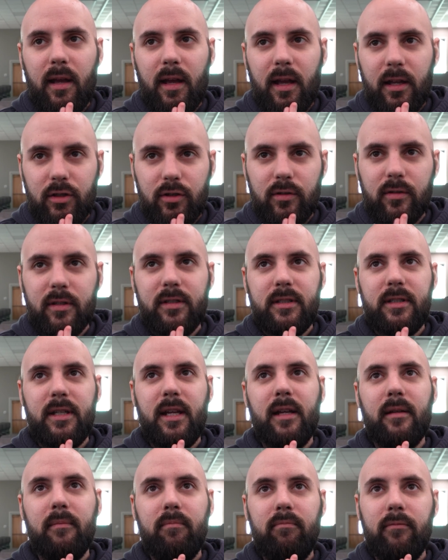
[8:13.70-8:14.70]
and you can
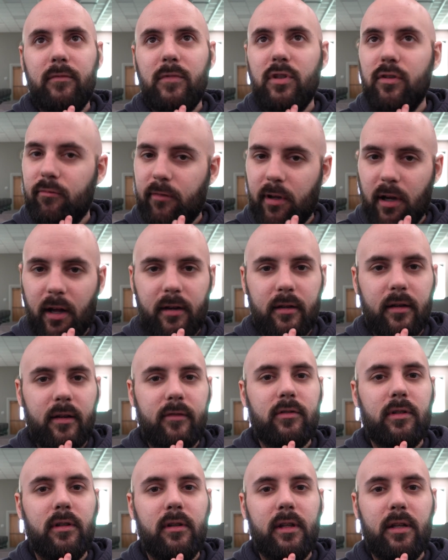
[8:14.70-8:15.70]
sing, you've got
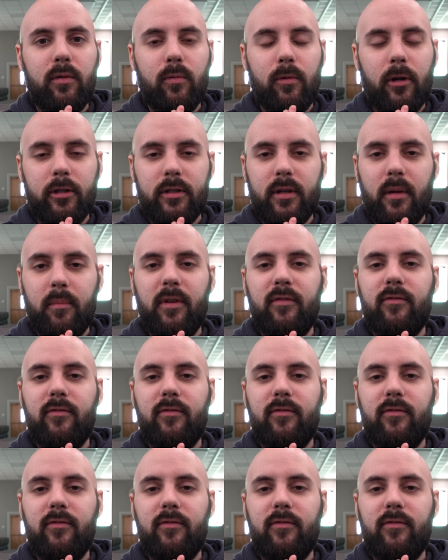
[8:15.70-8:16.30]
enough to lead worship.